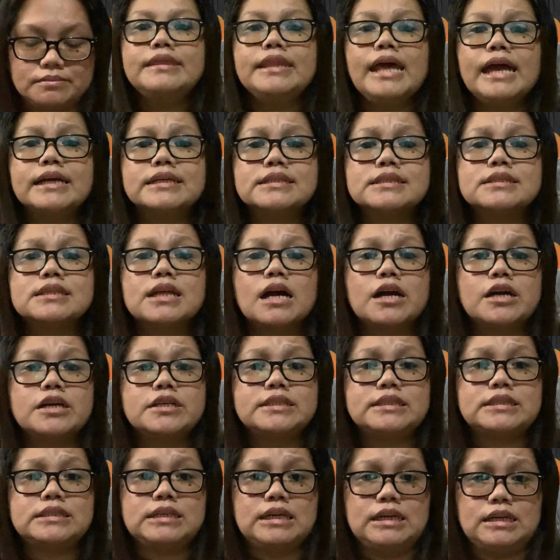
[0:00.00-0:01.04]
Next are
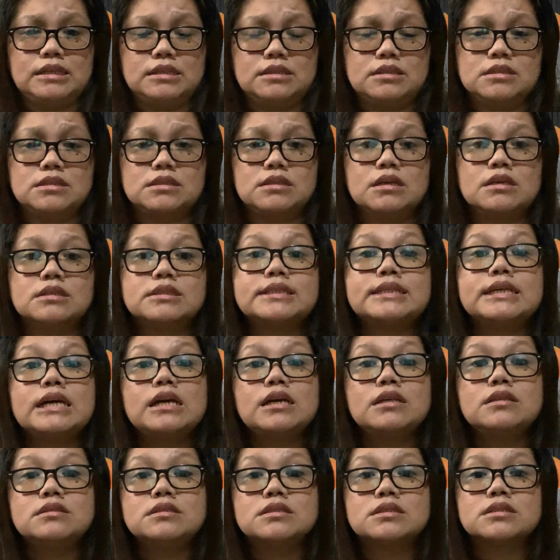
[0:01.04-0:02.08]
seeds.
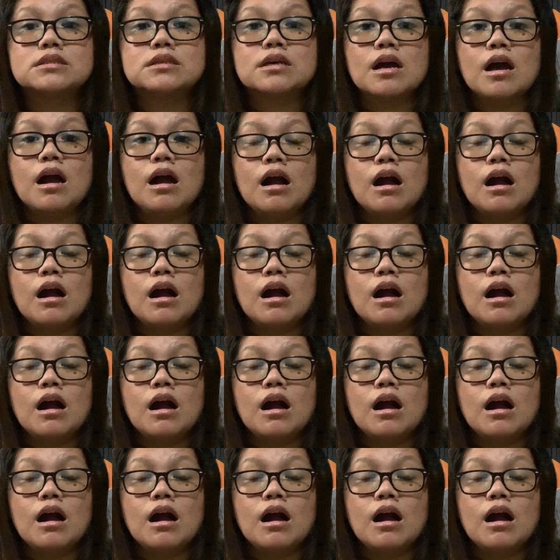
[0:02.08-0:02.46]
Seeds